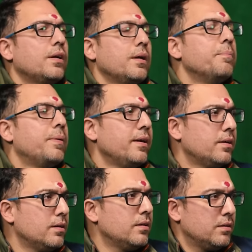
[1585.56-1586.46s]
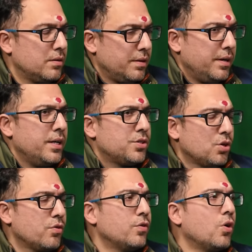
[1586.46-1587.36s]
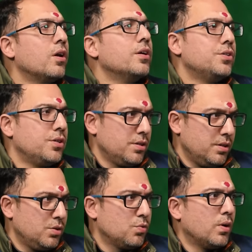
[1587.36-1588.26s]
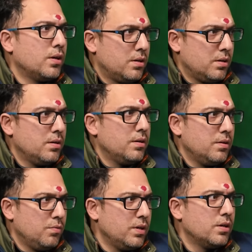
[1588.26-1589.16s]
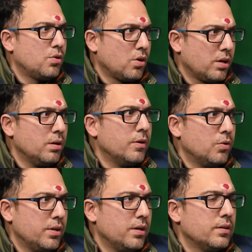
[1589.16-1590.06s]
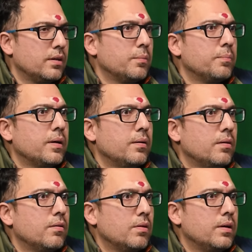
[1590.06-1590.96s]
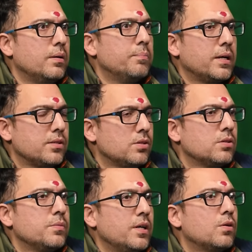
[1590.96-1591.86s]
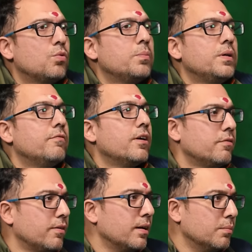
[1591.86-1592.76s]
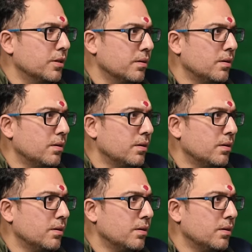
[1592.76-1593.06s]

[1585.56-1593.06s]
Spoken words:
So that empirical nature of knowledge is mm-hmm. what we are talking about here. That empiricism here would mean verifiable.